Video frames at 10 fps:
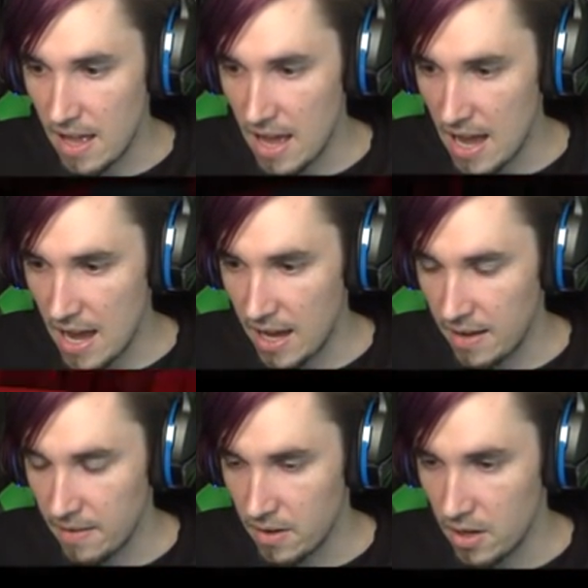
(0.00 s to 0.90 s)
Ah!
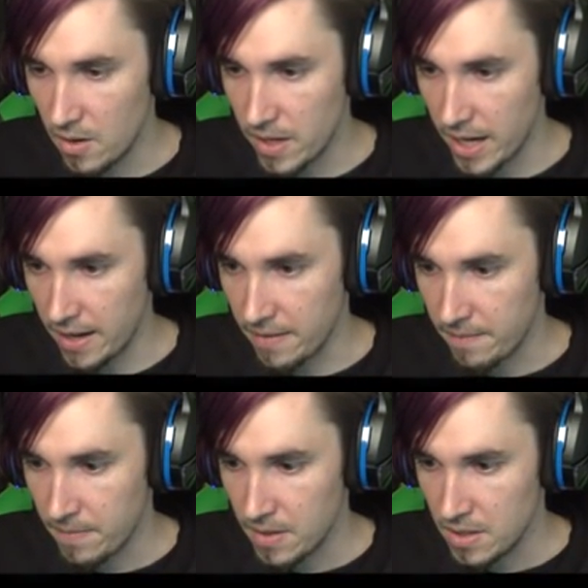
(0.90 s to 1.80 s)
Okay.
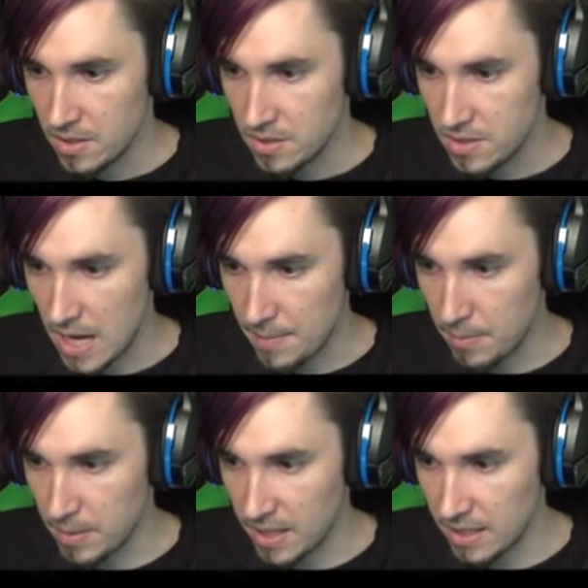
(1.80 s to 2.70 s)
Stop
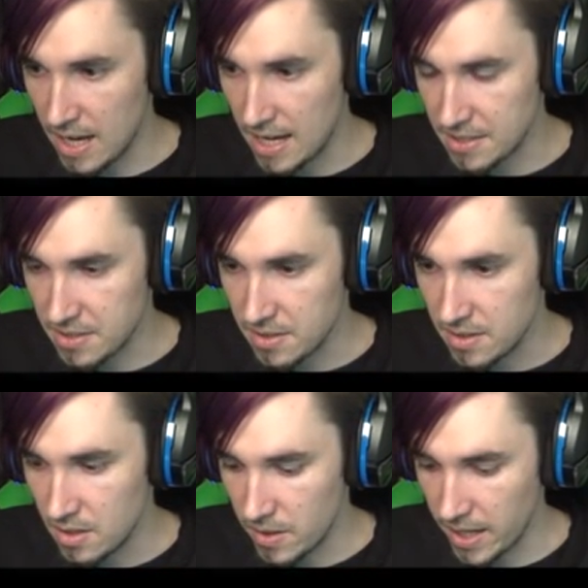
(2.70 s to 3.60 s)
the blood loss.
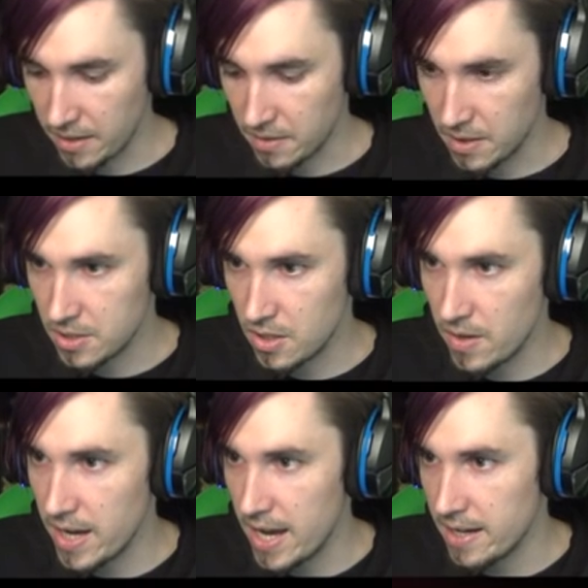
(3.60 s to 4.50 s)
Okay, let's
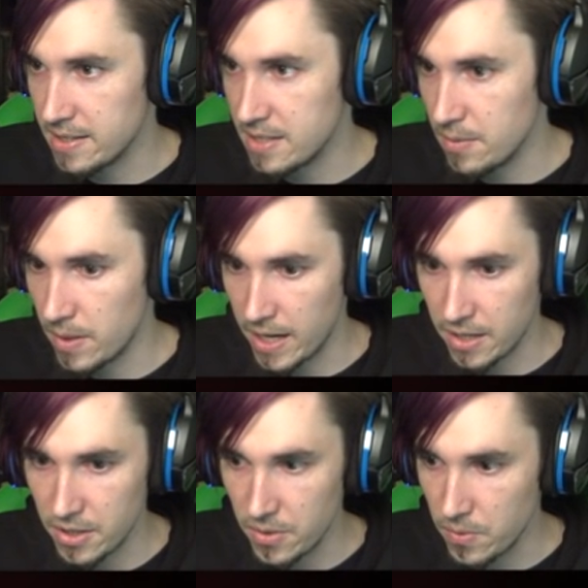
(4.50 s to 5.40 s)
go ahead and see what I
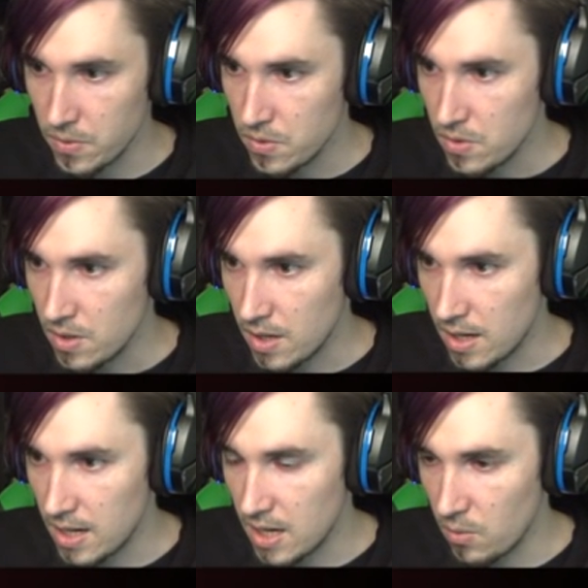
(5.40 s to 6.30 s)
can do.
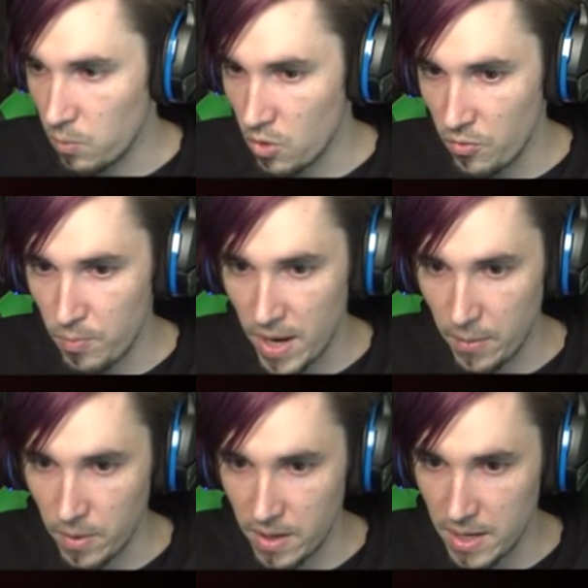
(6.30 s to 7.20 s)
Uh, wolf
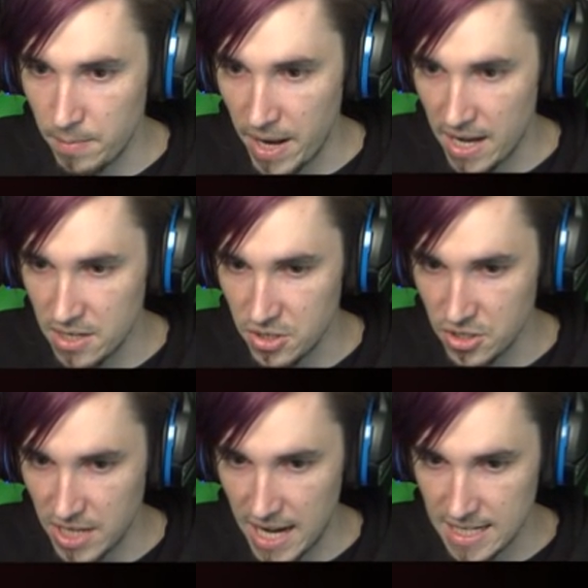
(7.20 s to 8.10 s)
bite, what I need?
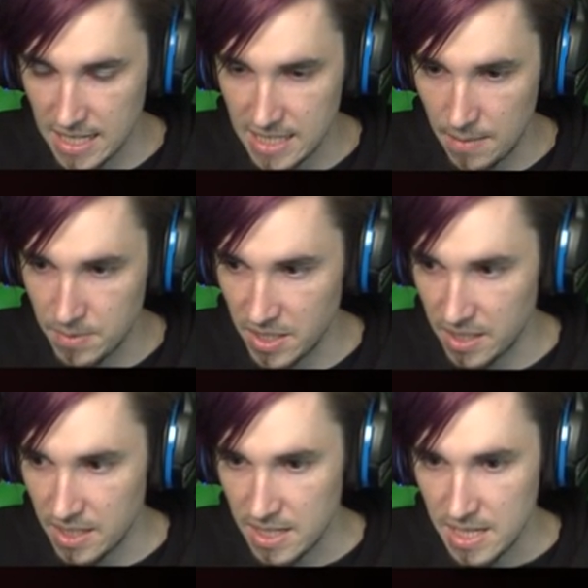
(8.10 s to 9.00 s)
Bandages,
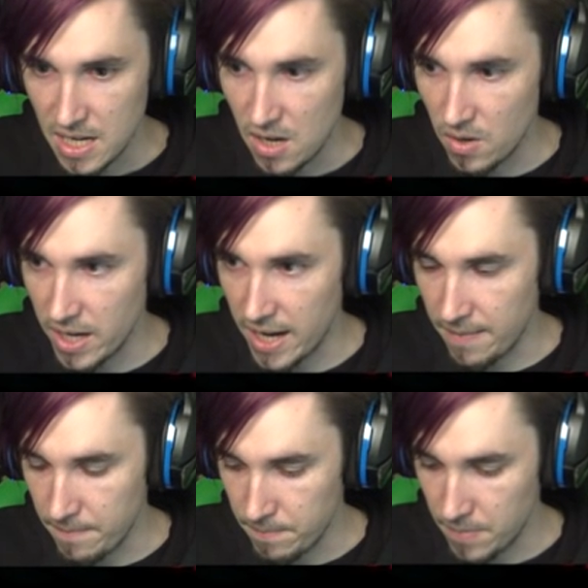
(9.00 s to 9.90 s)
antiseptic.
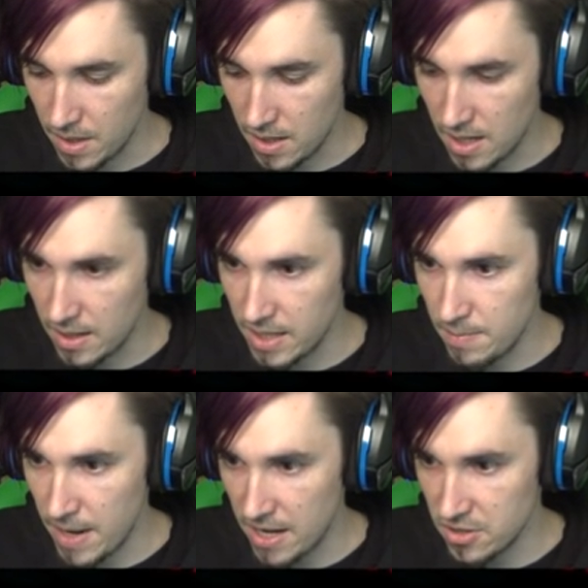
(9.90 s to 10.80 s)
Okay, uh,
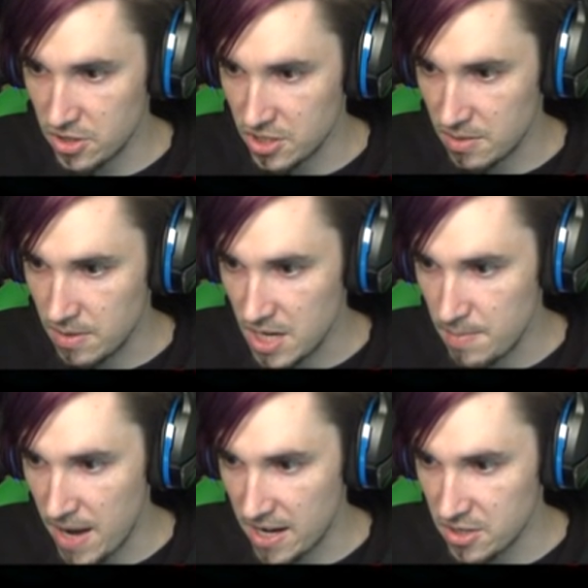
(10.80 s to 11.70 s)
need bandages,
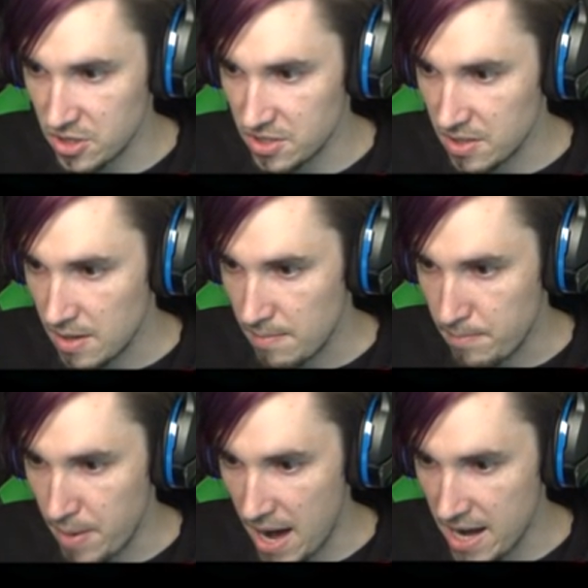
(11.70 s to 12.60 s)
need bandages.
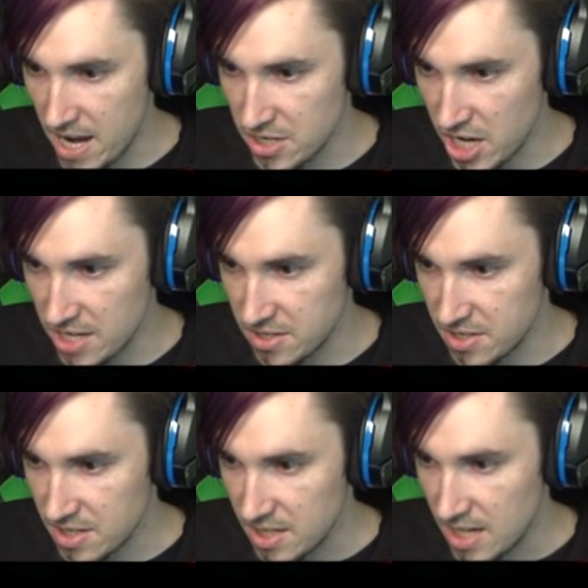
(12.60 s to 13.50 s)

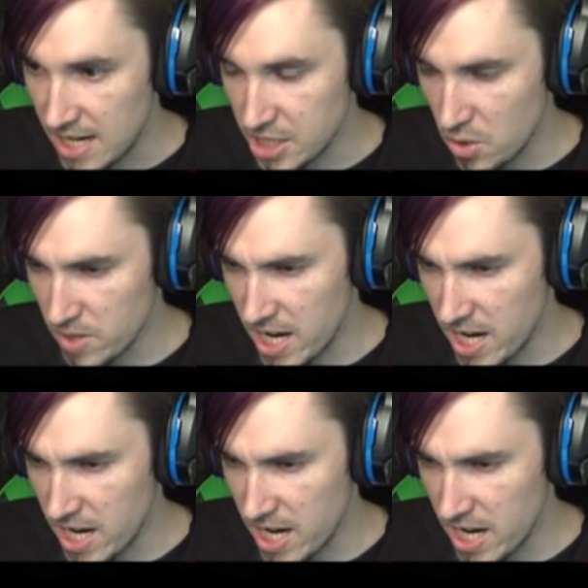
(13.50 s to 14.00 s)
Bandages! I don't